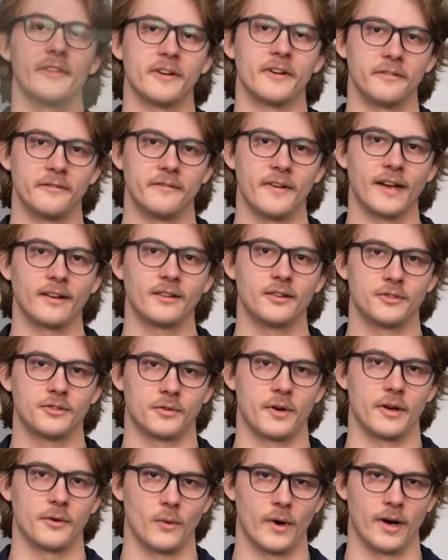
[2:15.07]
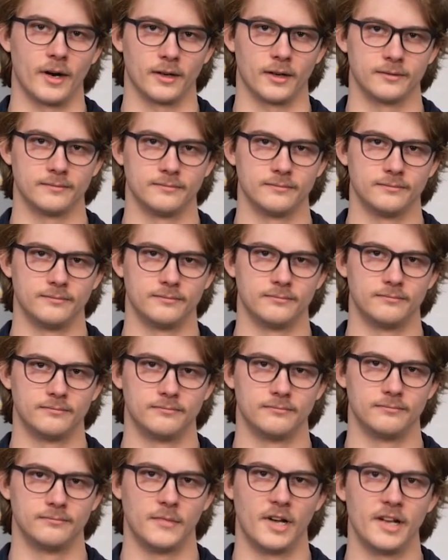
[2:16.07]
that affect tread wear.
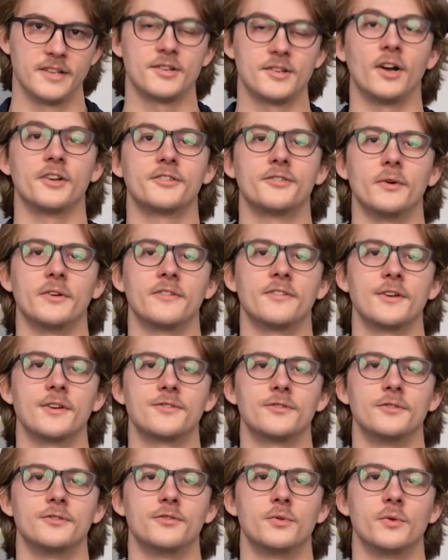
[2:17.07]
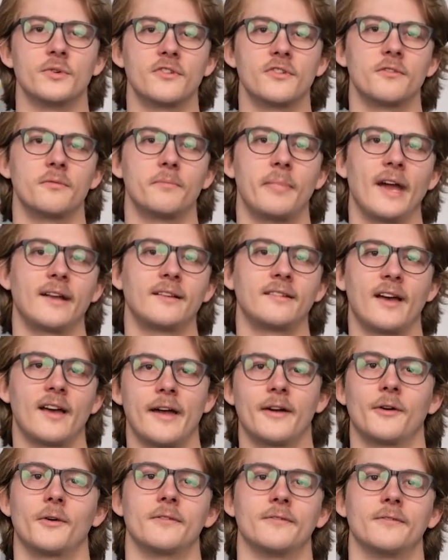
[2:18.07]
It's also essential to inspect tire